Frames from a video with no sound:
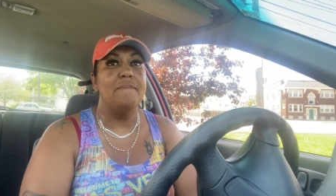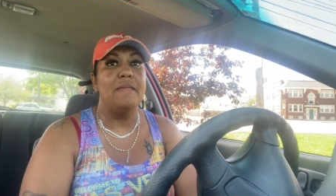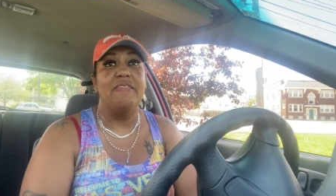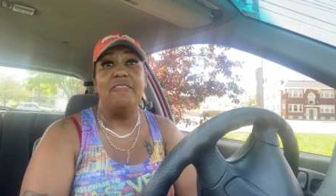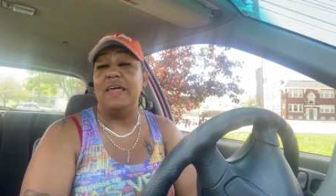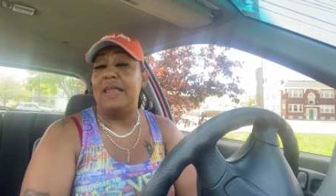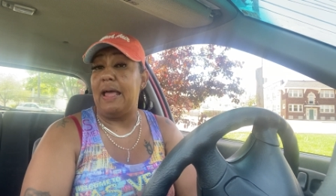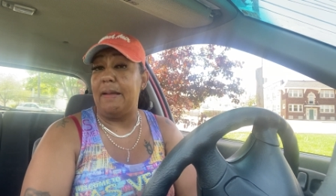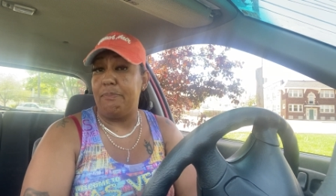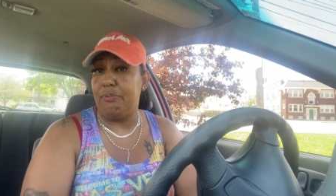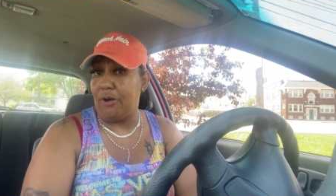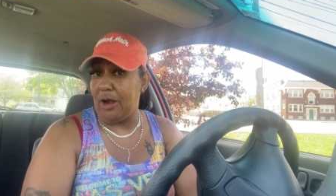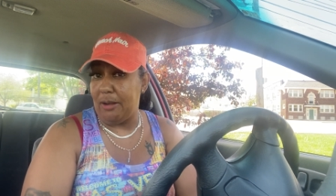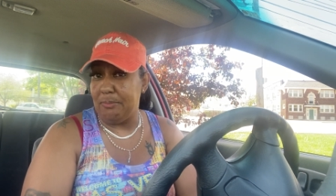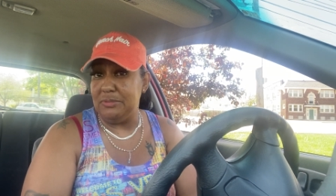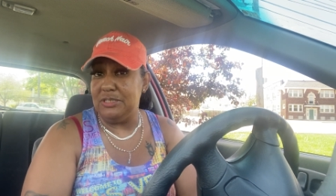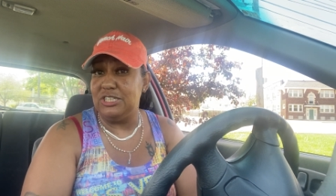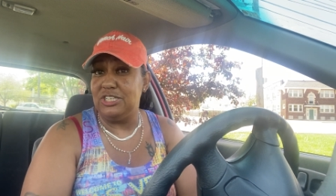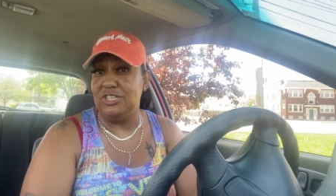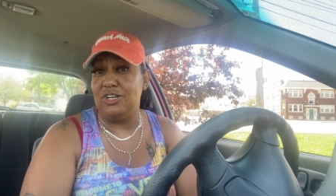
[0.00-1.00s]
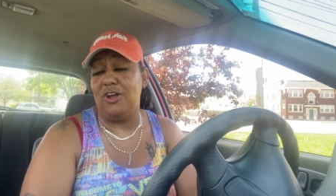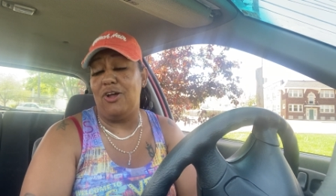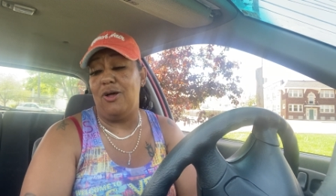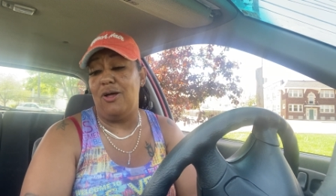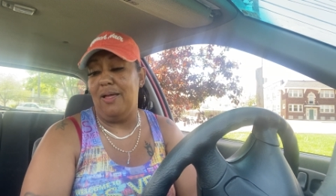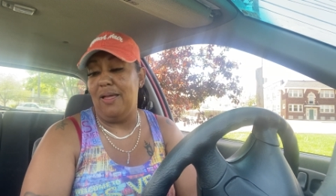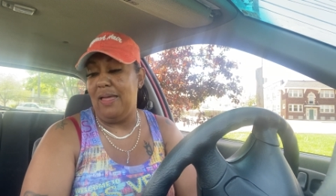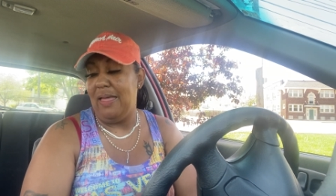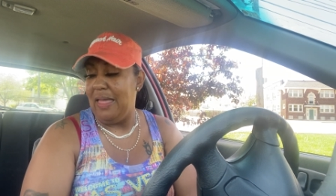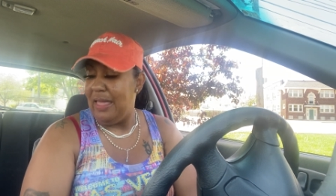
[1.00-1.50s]
that I promised
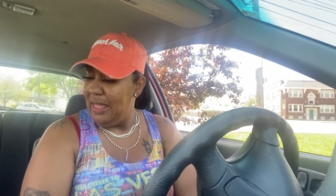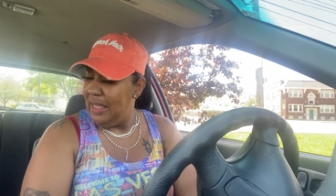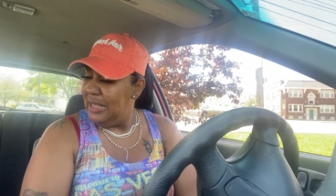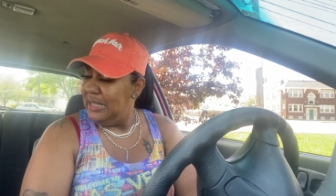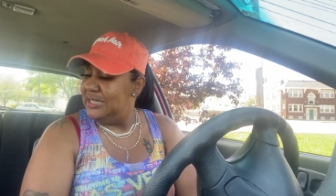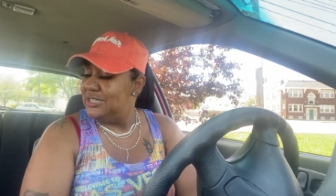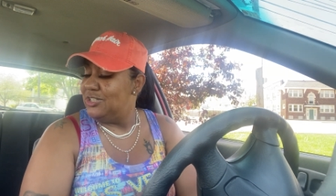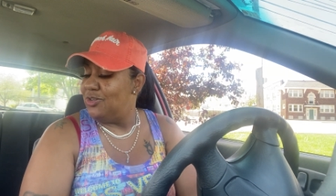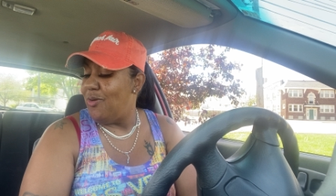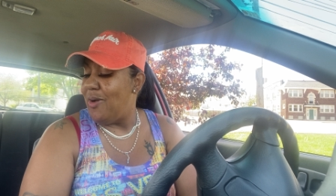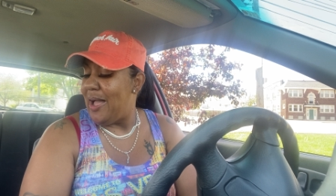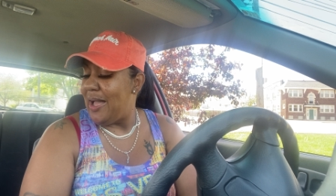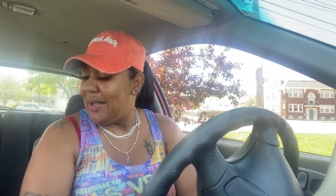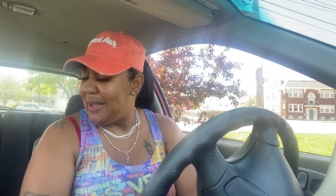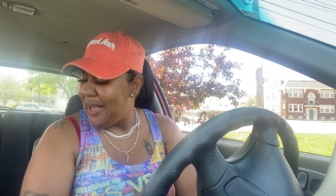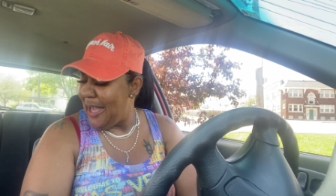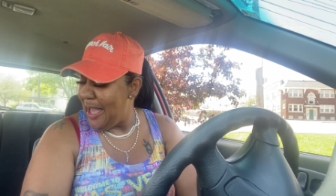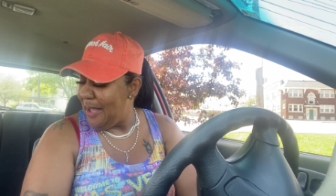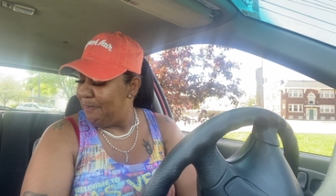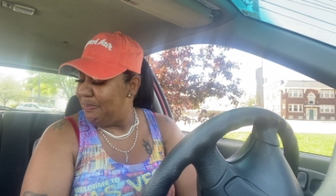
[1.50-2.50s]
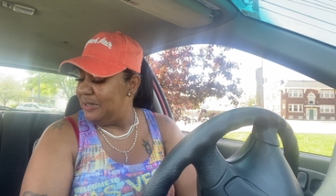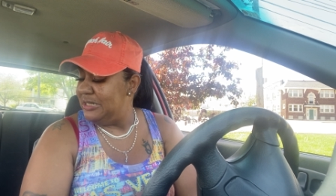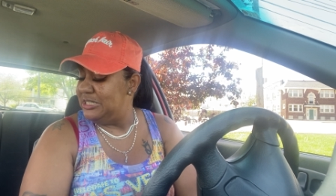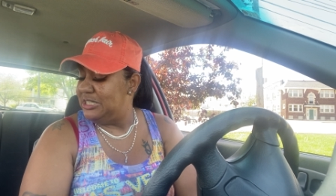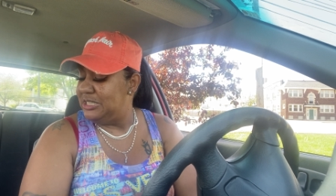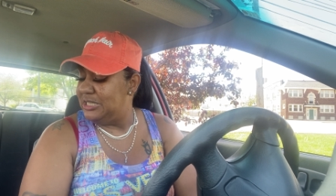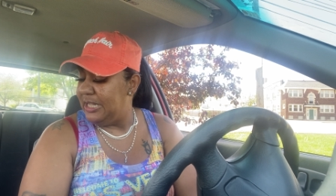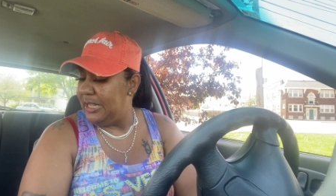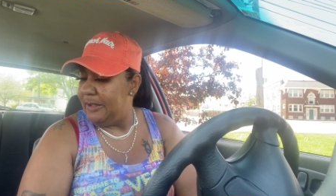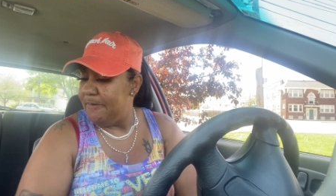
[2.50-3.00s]
y'all so i
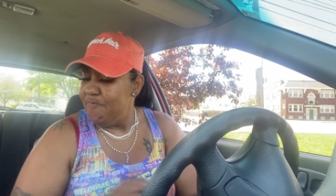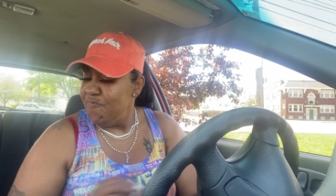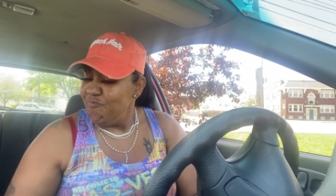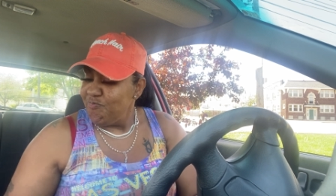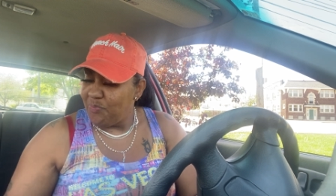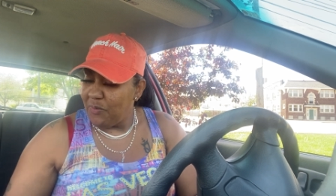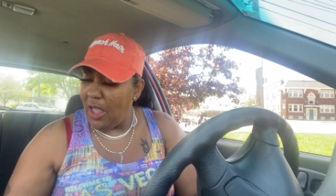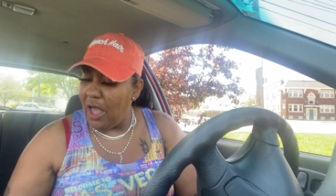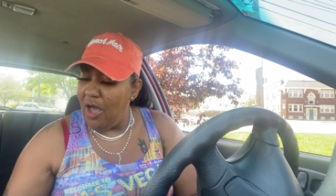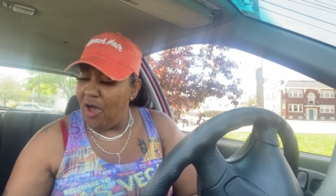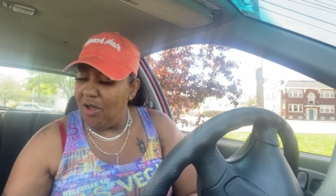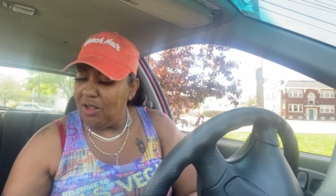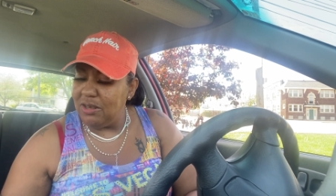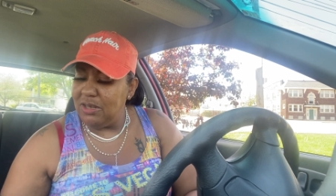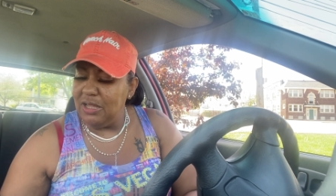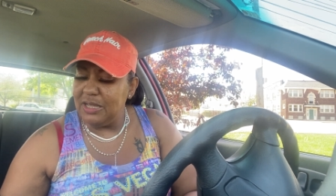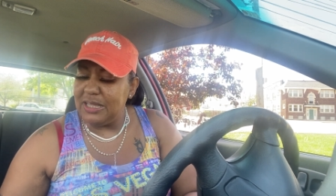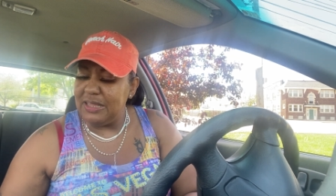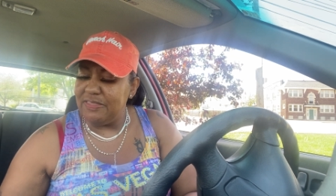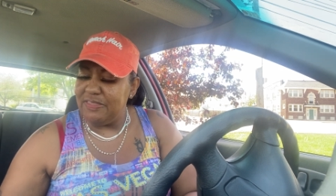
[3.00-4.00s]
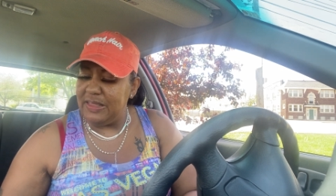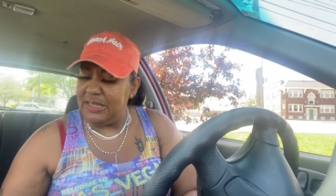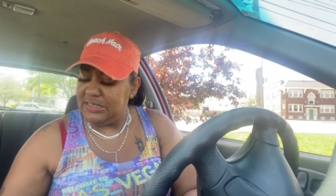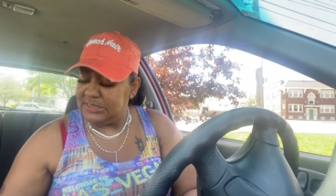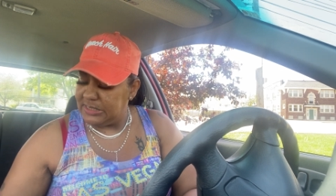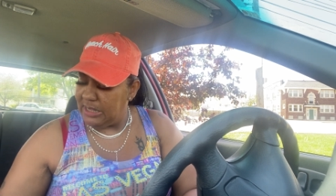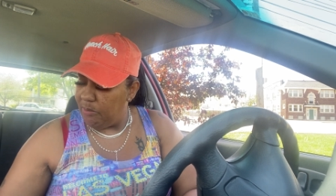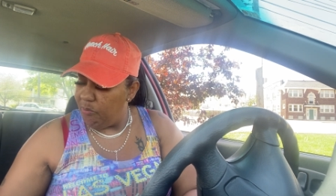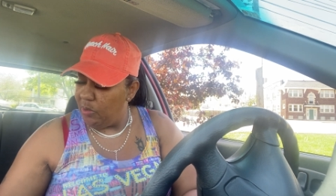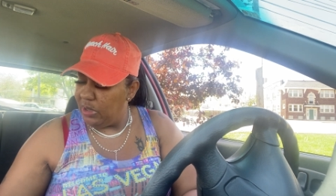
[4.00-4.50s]
accomplished it oh look at
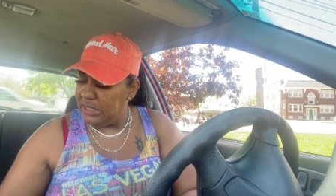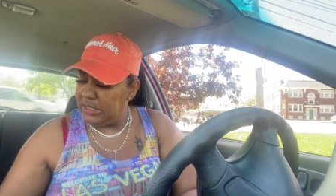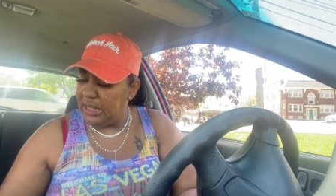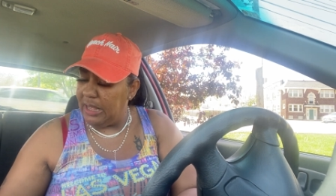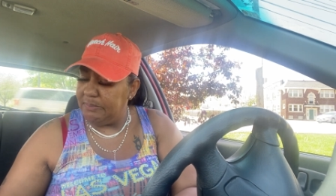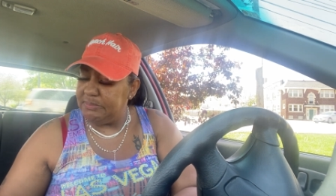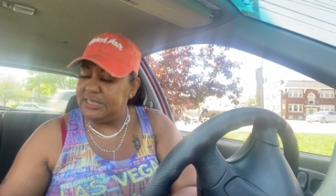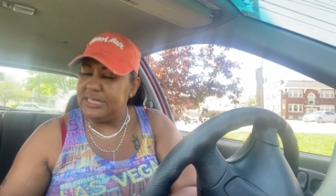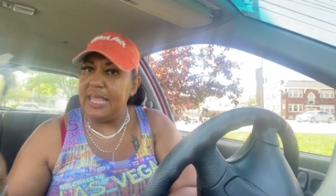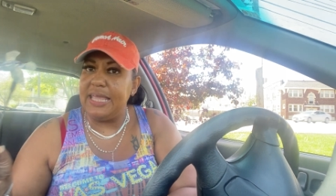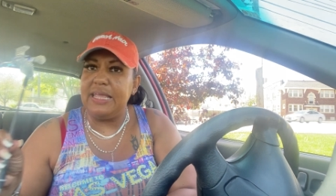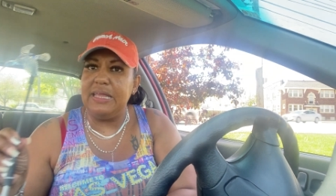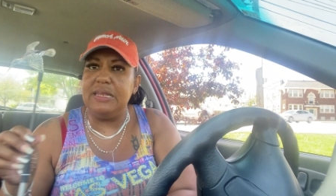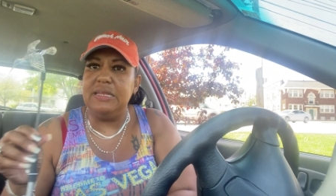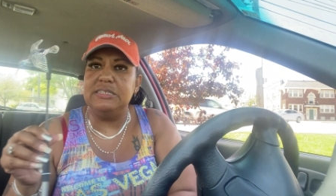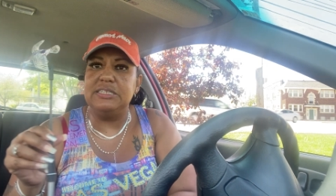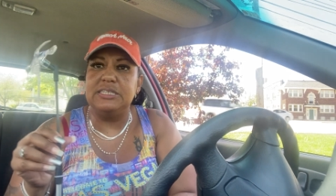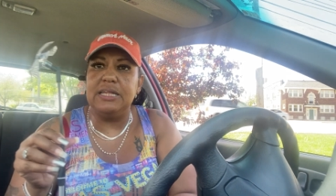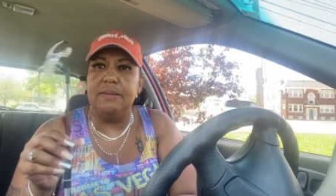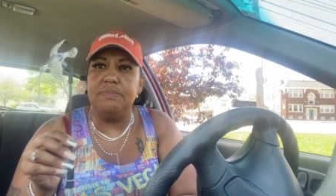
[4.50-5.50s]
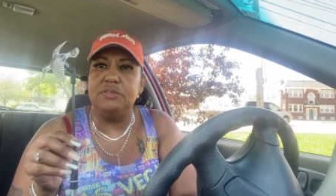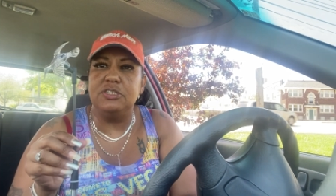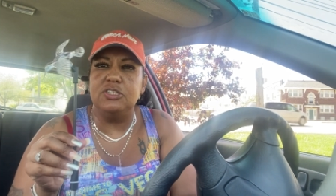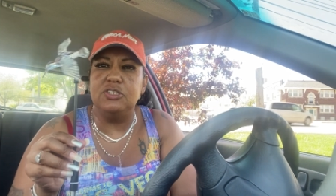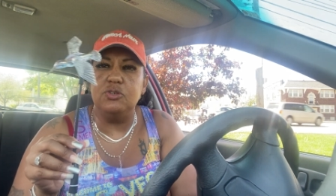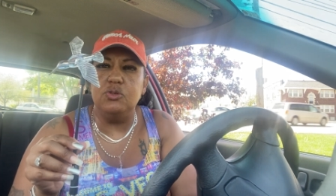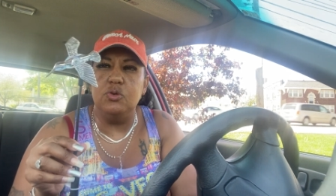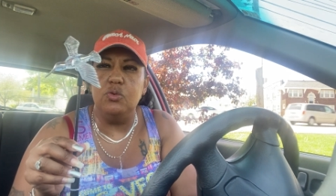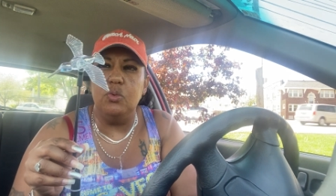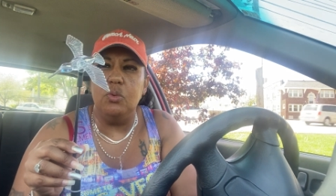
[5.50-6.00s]
this i want to i'm taking this up
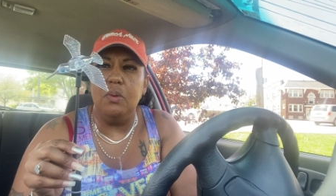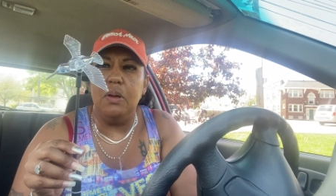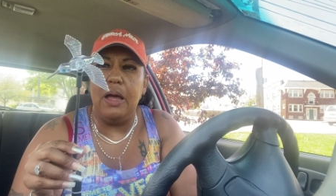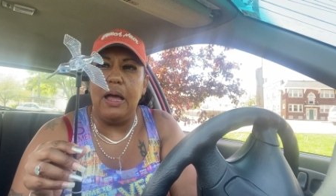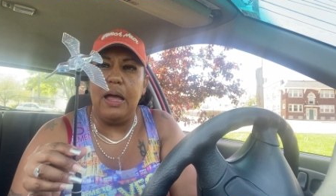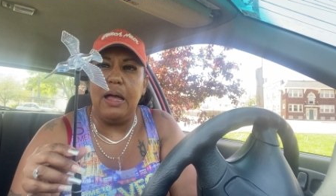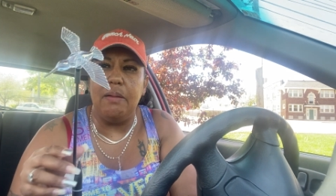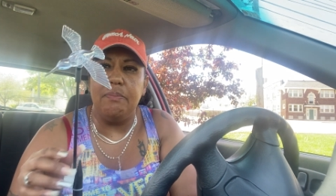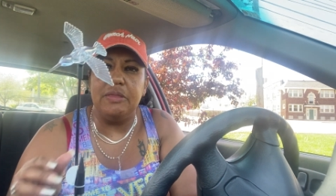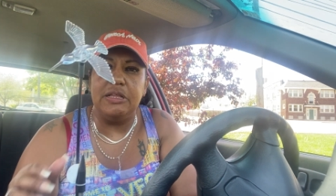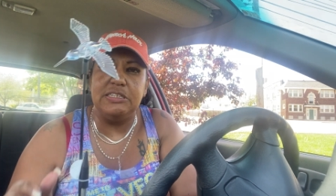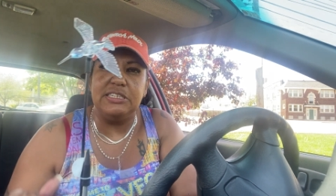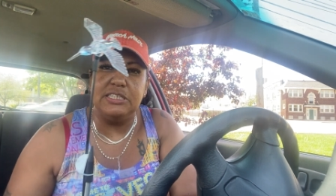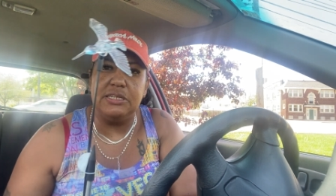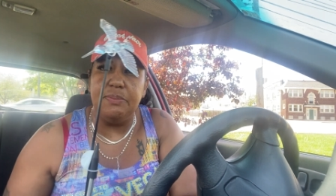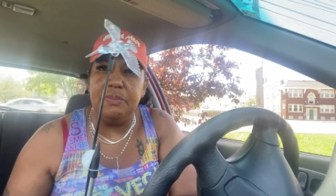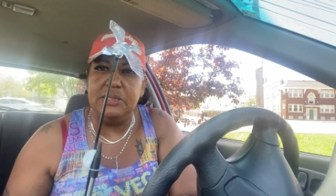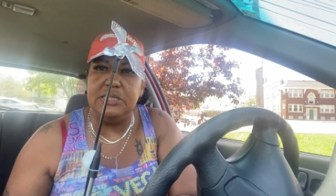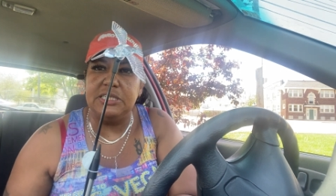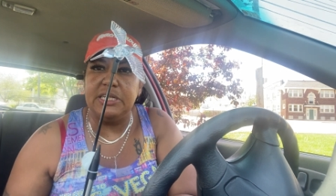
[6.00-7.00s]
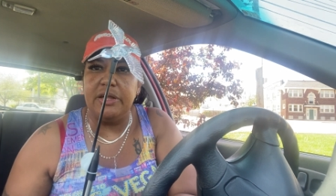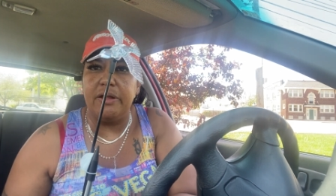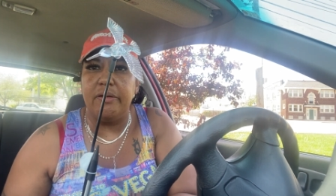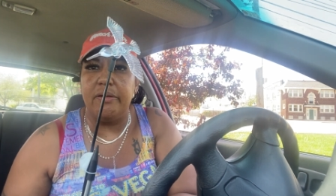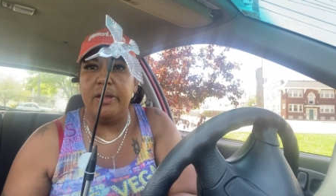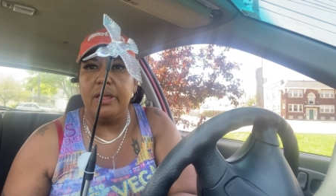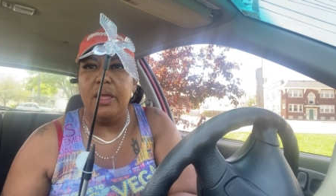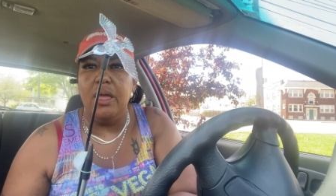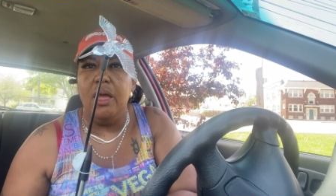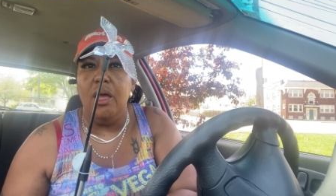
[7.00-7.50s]
to um, the
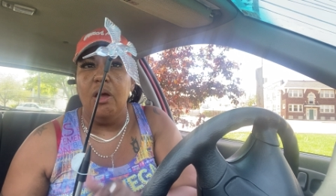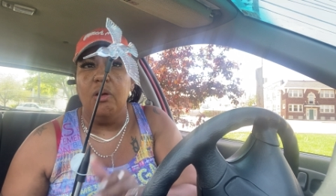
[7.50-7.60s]
cemetery